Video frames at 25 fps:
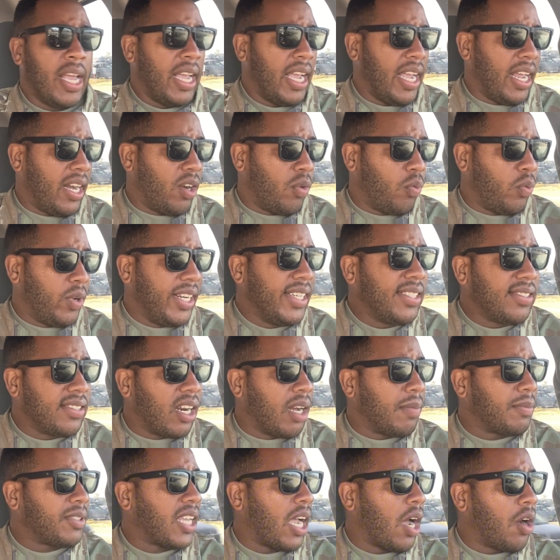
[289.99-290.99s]
And the reason
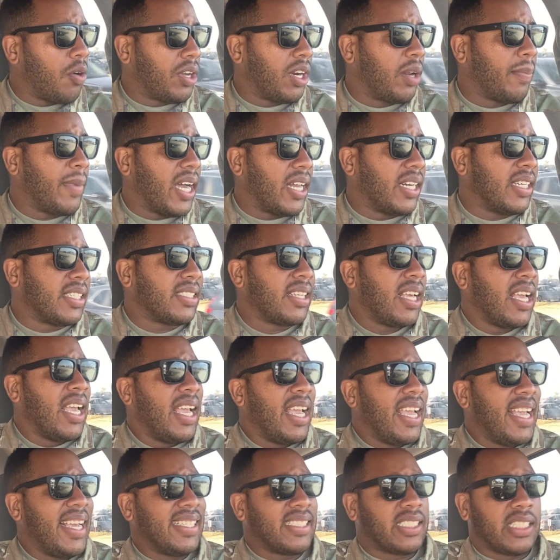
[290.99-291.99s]
I'm talking about this
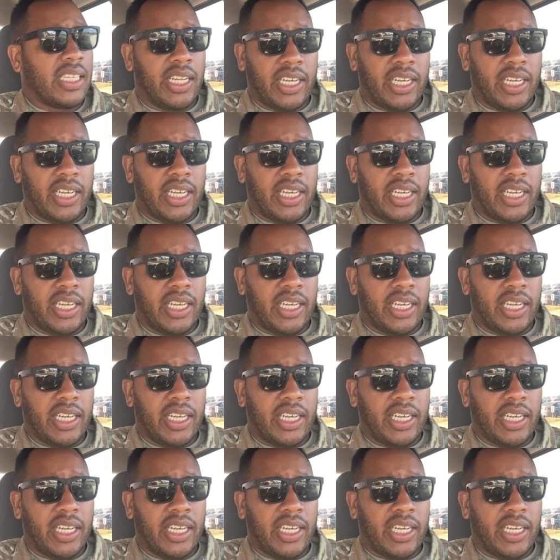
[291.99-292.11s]
is